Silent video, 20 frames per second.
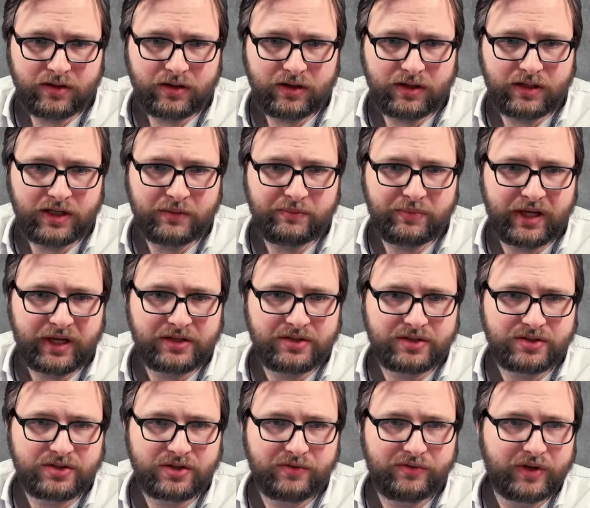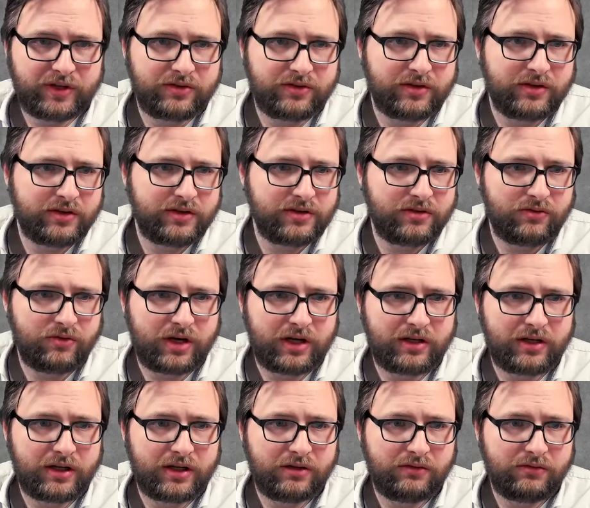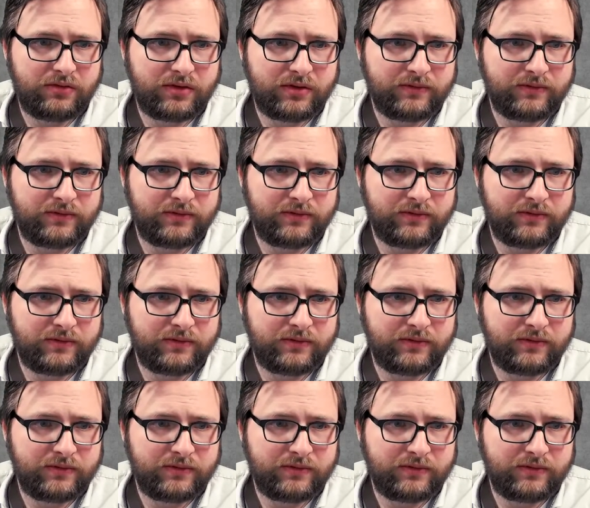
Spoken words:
any pictures of it right now.